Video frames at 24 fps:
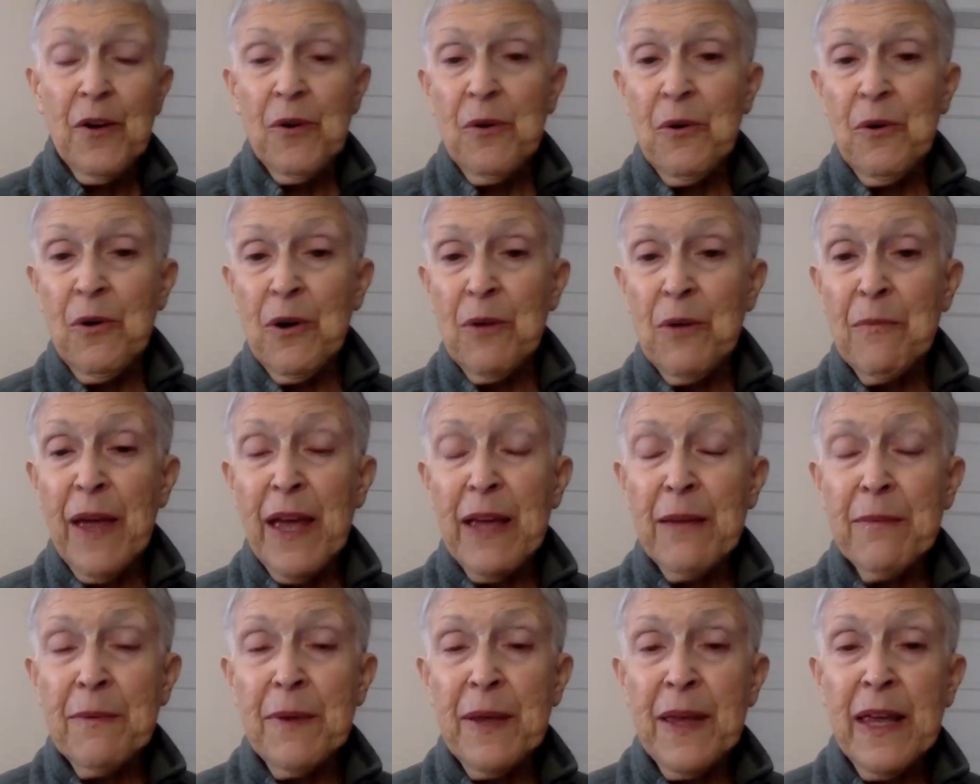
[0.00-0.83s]
Or
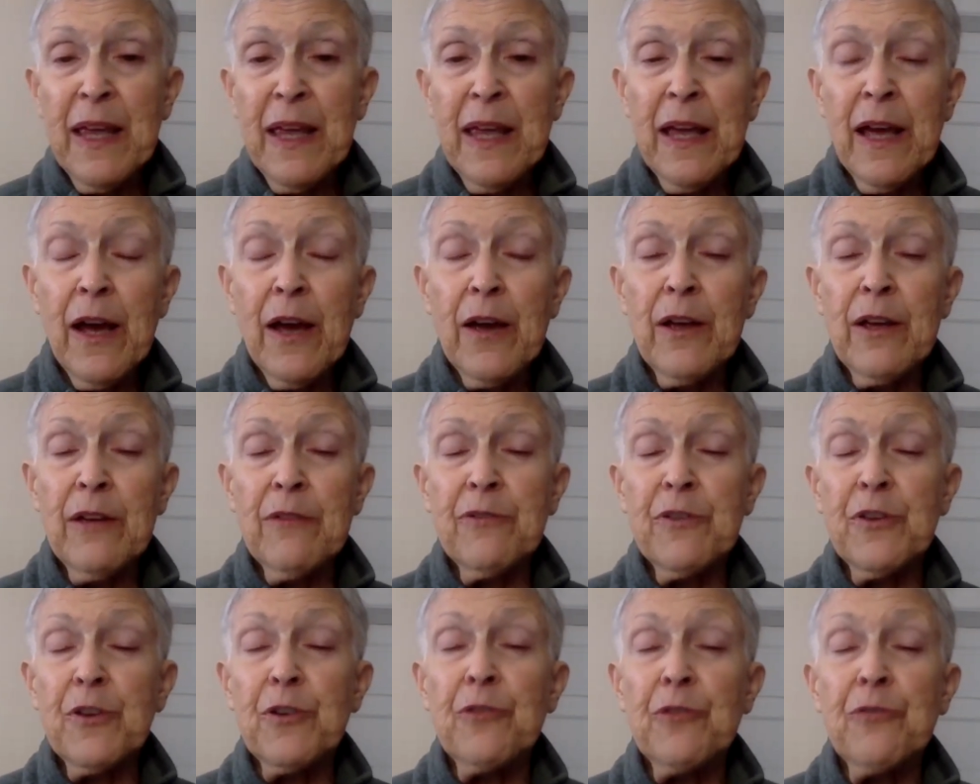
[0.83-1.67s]
maybe
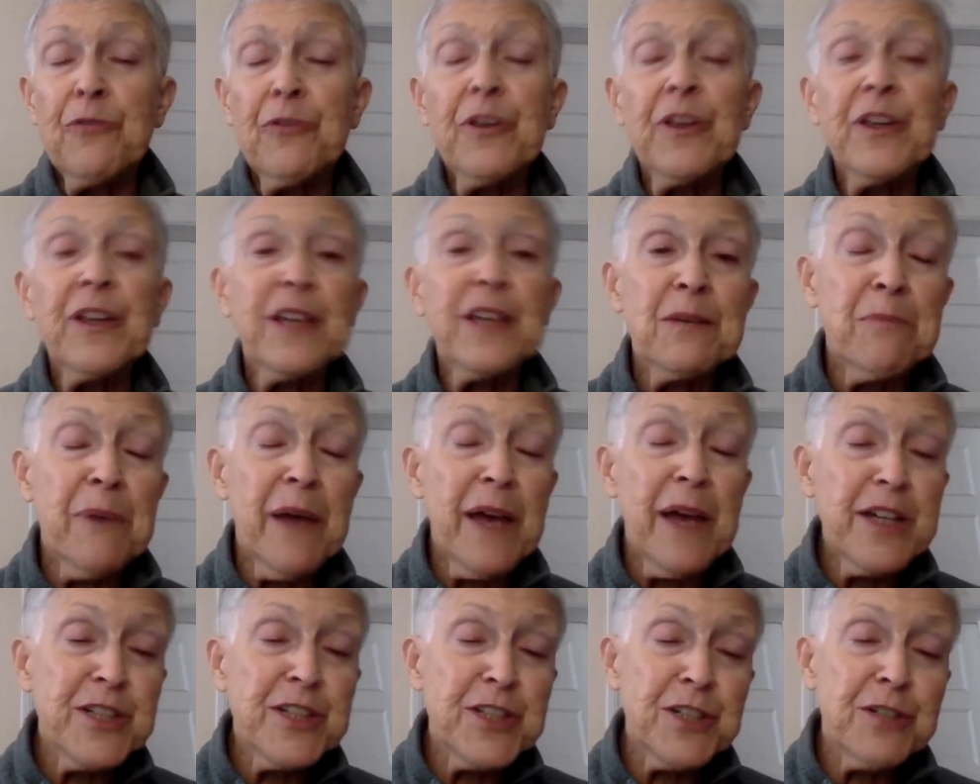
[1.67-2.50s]
if you're feeling
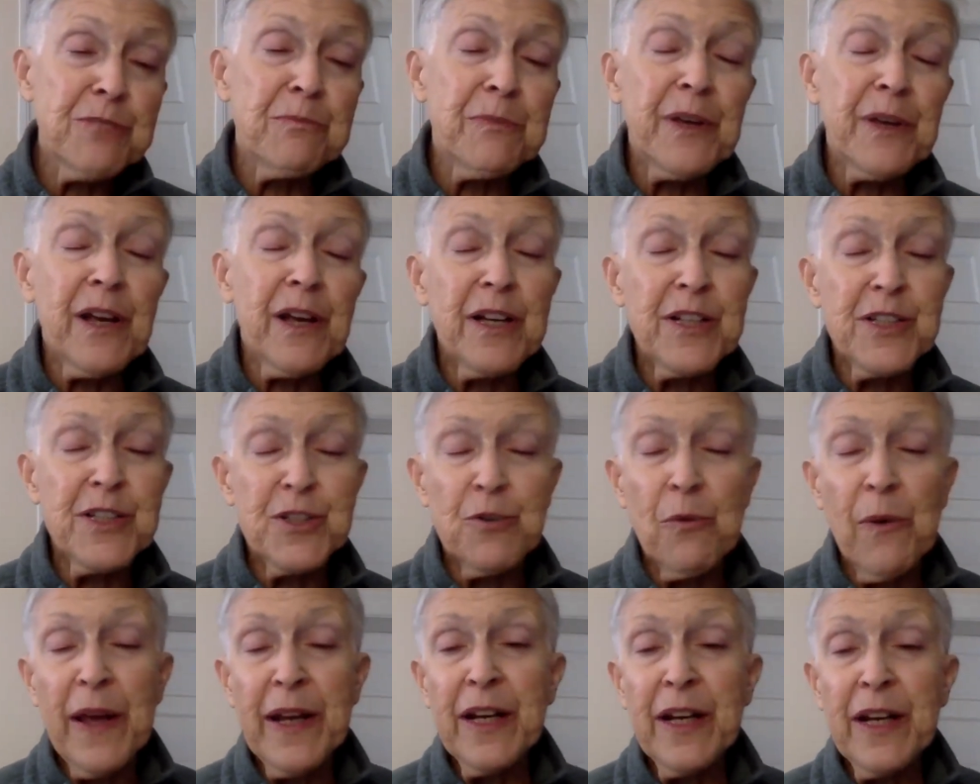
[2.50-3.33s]
impatient because you're
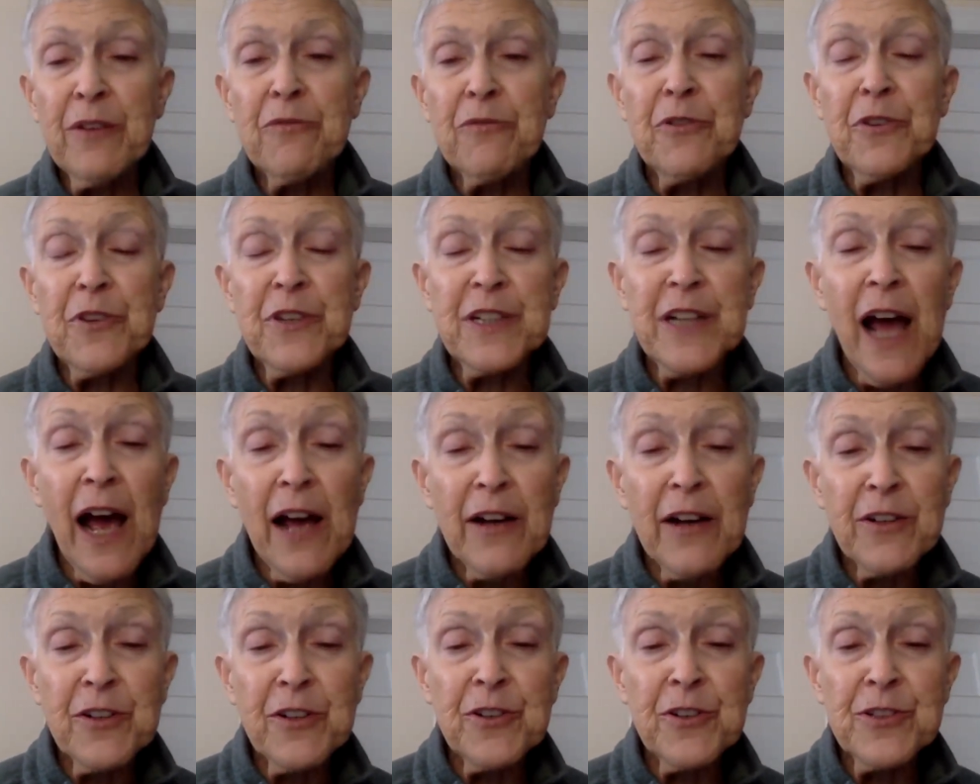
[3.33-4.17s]
waiting for the
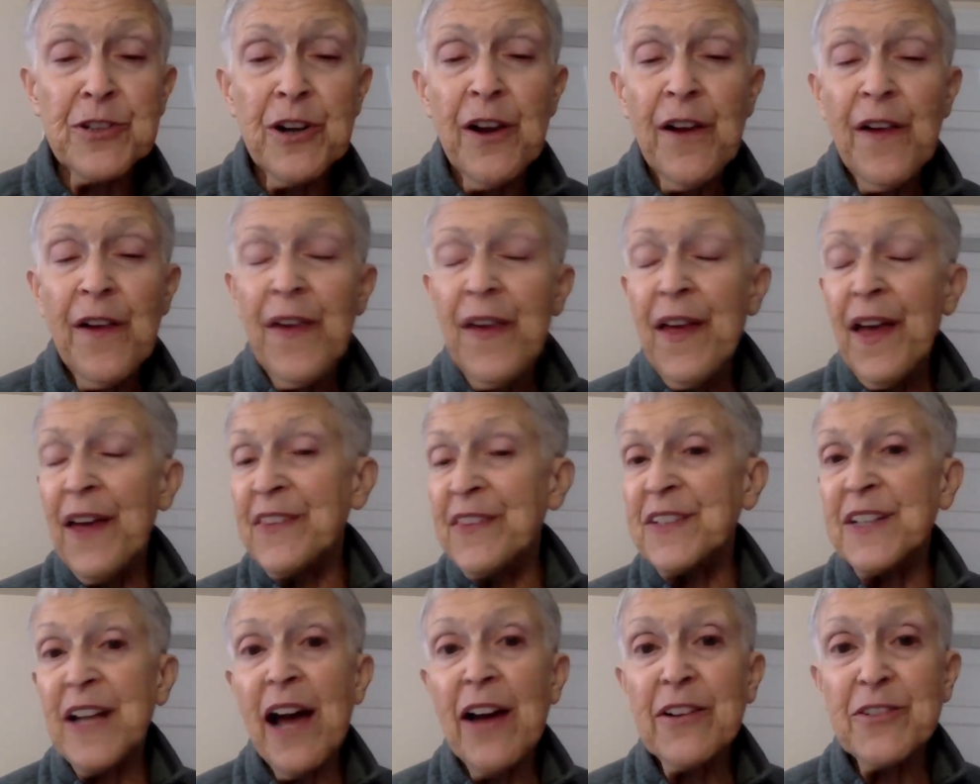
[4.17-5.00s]
doctor and the
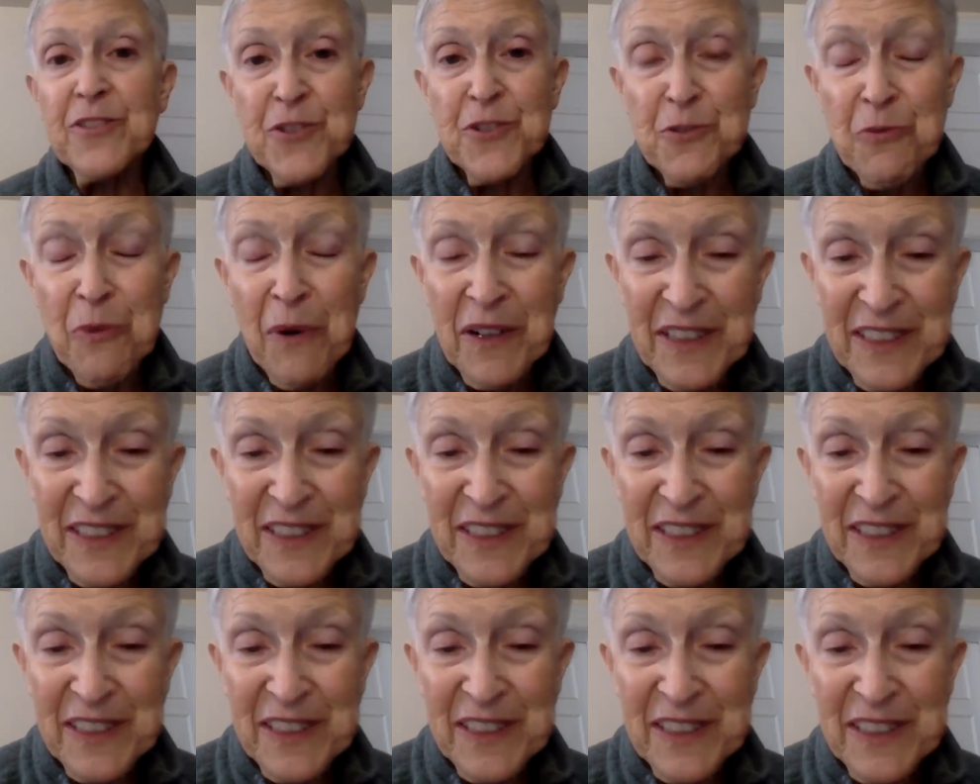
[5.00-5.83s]
doctor's running
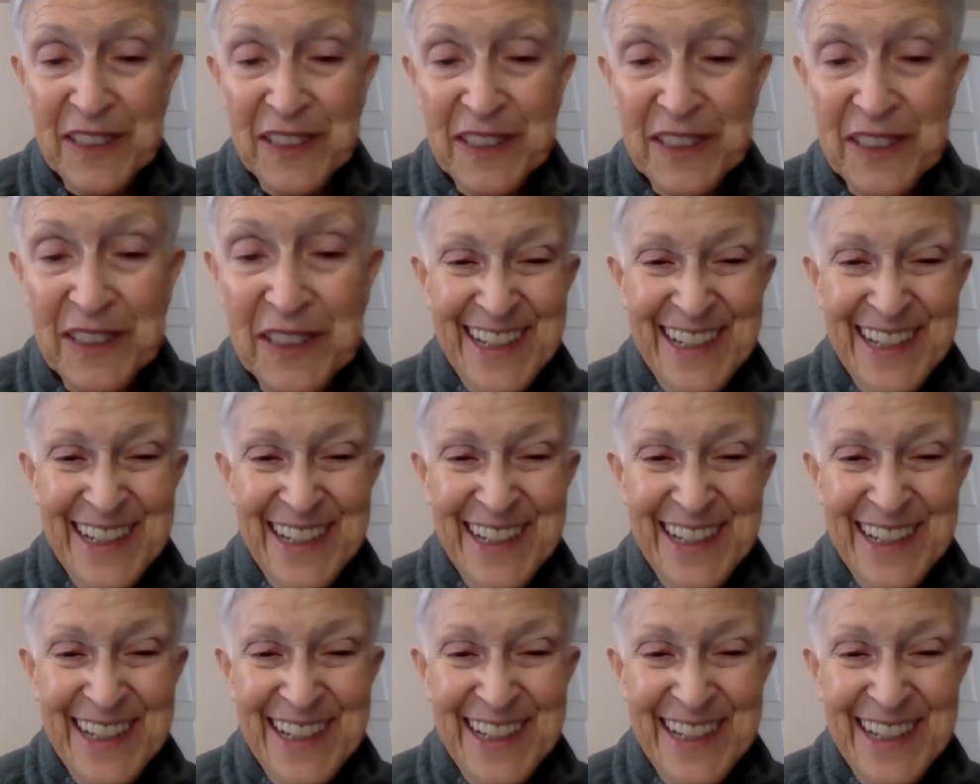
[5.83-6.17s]
late.